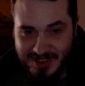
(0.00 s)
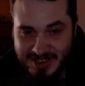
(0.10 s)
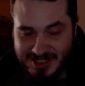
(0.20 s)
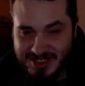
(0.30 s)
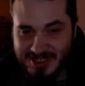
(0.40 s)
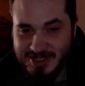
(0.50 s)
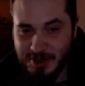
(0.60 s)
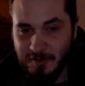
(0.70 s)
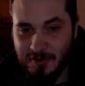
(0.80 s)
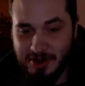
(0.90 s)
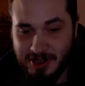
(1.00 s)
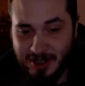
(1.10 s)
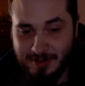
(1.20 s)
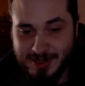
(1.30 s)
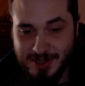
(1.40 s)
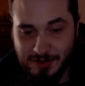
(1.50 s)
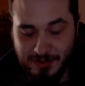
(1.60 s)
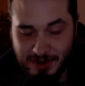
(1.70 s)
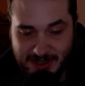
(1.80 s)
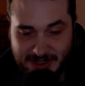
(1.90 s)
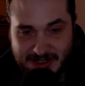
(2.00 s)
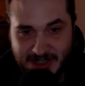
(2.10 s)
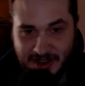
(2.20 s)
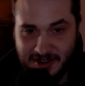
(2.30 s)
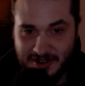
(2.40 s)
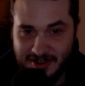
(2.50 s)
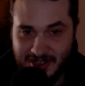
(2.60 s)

It's just so funny. I'm so fucking tired.